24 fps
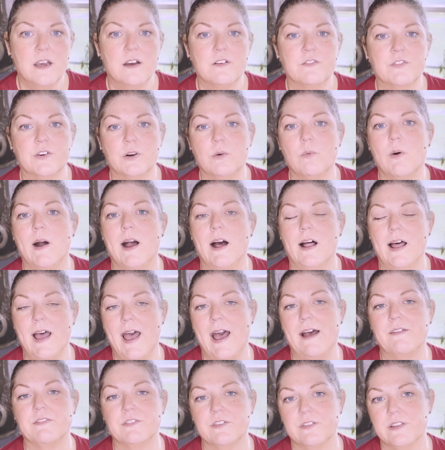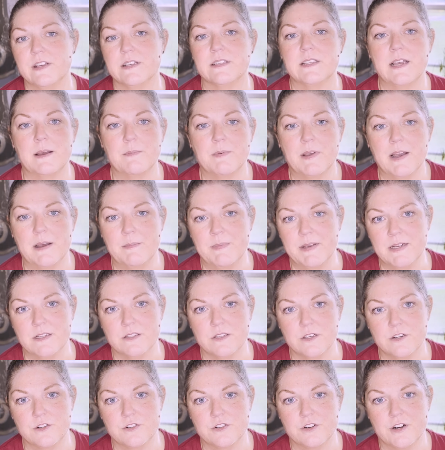for a while after this upcoming
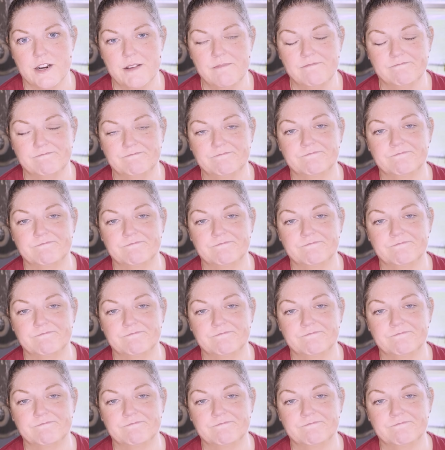surgery.